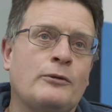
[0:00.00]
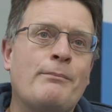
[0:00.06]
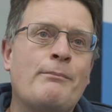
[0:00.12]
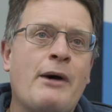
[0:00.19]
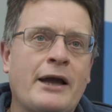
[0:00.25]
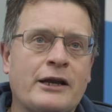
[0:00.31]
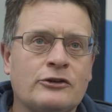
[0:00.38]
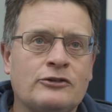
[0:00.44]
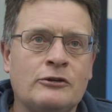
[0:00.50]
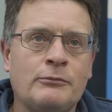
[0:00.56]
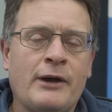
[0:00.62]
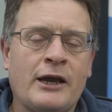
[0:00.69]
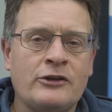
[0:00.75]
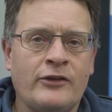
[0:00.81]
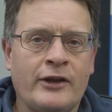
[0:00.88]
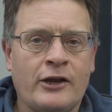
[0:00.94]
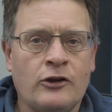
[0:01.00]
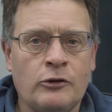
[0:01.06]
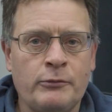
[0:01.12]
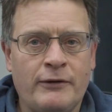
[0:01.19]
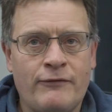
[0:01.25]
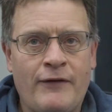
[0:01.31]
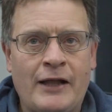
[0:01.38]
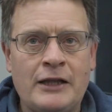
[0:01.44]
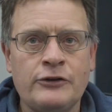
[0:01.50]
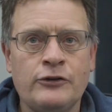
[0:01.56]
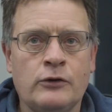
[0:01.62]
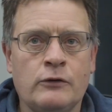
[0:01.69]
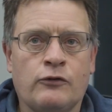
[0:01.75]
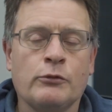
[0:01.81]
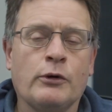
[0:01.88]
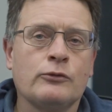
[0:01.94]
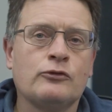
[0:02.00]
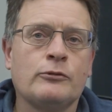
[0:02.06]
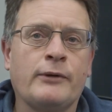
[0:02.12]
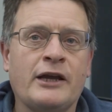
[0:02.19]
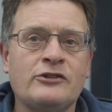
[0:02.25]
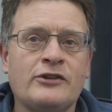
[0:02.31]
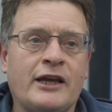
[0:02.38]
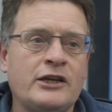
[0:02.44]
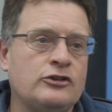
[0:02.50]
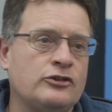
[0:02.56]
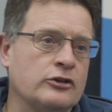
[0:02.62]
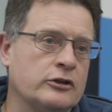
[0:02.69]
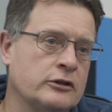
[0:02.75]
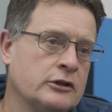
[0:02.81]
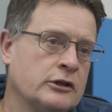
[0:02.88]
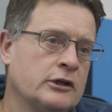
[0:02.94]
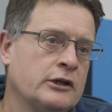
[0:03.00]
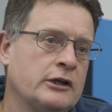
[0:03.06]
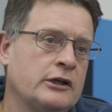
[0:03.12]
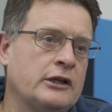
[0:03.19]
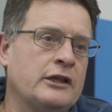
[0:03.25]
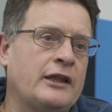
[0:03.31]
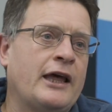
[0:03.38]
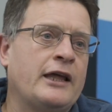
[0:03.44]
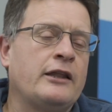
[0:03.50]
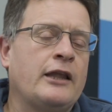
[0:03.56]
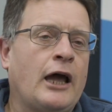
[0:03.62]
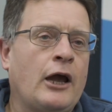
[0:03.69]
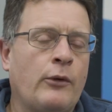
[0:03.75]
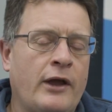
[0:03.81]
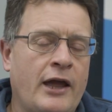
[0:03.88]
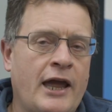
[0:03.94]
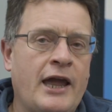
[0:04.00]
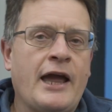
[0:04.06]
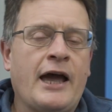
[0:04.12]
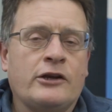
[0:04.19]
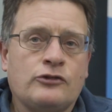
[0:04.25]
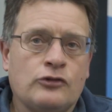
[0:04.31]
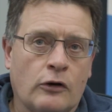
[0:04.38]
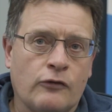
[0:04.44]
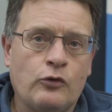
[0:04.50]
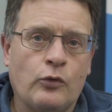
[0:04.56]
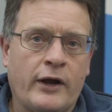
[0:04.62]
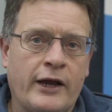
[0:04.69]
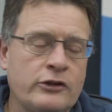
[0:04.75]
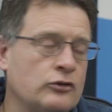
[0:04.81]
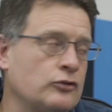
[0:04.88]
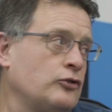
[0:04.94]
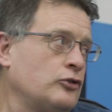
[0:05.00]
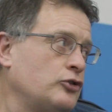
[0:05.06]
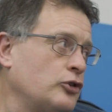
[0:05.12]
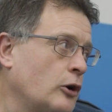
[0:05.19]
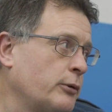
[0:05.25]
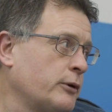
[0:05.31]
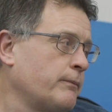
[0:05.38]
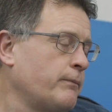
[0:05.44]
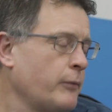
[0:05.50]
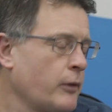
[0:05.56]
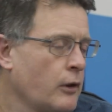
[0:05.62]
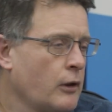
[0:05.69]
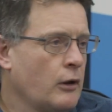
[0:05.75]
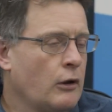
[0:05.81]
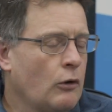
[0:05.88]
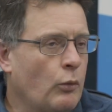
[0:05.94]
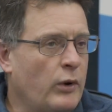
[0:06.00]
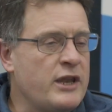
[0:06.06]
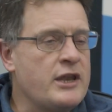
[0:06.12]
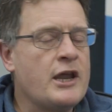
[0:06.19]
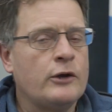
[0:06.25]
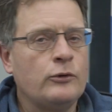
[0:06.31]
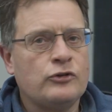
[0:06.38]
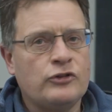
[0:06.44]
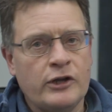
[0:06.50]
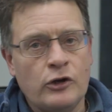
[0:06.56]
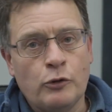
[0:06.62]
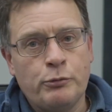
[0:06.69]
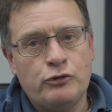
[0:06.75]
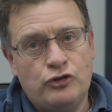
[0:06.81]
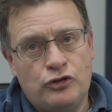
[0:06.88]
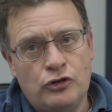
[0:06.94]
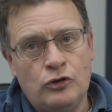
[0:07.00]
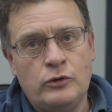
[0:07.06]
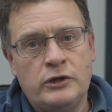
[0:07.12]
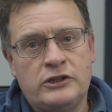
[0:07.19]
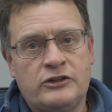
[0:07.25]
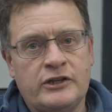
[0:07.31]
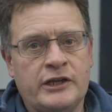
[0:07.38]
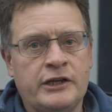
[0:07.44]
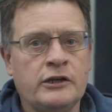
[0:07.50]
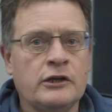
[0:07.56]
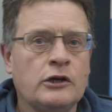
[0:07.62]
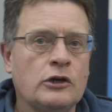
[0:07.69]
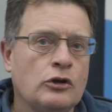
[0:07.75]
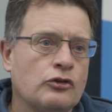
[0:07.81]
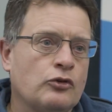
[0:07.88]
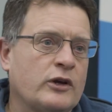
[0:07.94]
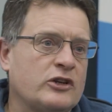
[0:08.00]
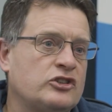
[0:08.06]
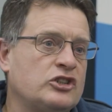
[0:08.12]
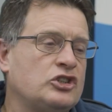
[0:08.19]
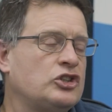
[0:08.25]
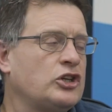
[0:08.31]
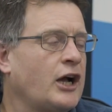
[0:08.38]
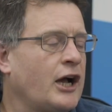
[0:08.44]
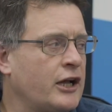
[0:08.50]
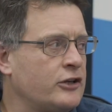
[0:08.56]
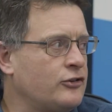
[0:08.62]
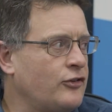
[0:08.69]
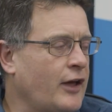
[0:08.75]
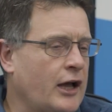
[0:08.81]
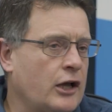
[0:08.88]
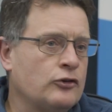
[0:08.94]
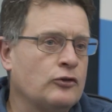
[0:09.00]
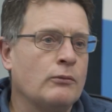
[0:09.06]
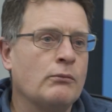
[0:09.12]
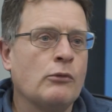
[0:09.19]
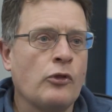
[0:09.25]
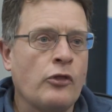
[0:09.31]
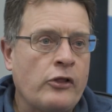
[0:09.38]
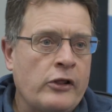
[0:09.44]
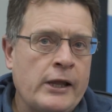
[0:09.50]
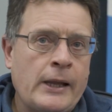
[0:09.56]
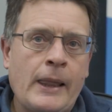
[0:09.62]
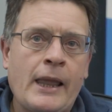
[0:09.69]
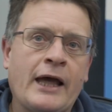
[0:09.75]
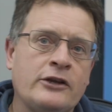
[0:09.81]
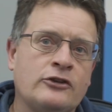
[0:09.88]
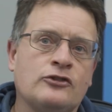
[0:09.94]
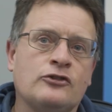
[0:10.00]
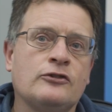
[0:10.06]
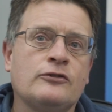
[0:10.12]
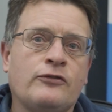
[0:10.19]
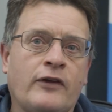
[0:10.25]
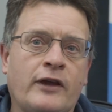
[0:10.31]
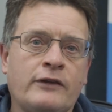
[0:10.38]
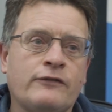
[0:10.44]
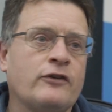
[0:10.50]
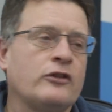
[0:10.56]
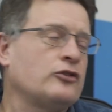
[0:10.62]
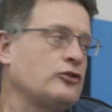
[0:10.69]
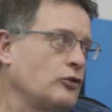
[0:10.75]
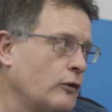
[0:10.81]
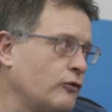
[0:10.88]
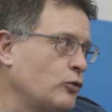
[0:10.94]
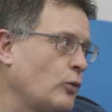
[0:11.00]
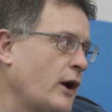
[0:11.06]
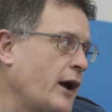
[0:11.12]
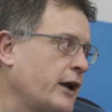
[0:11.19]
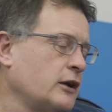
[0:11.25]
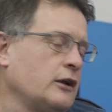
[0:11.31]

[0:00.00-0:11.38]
to maximise the economic value from optimisation, then our AI software does the job. We now see an opportunity to actually charge that as a monthly licence fee for the software.